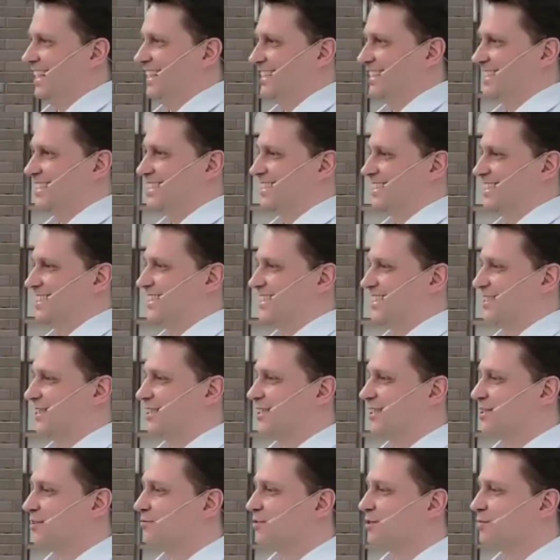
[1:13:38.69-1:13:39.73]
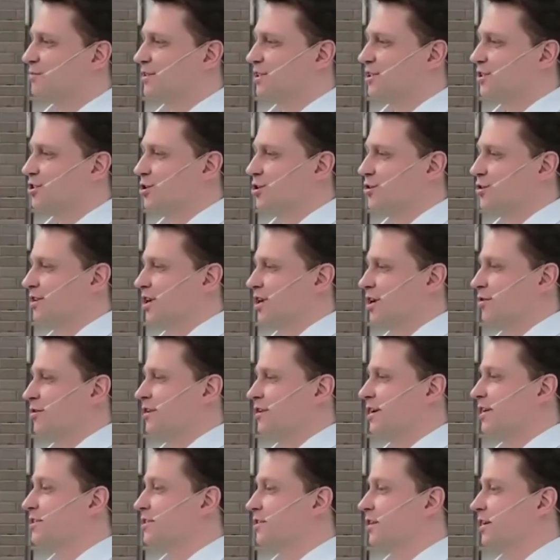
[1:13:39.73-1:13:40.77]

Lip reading: and so it would be a joke nowadays.